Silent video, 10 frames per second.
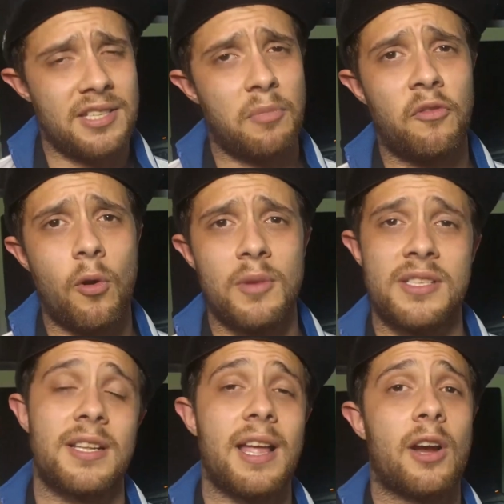performance,
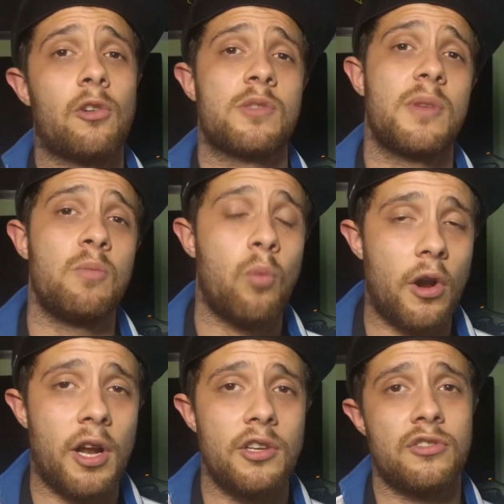and that cost me
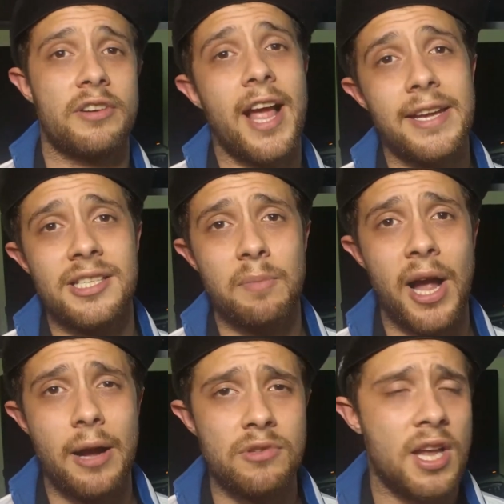
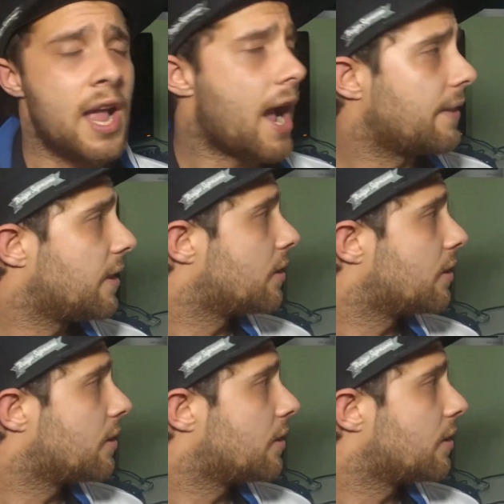£180. And then the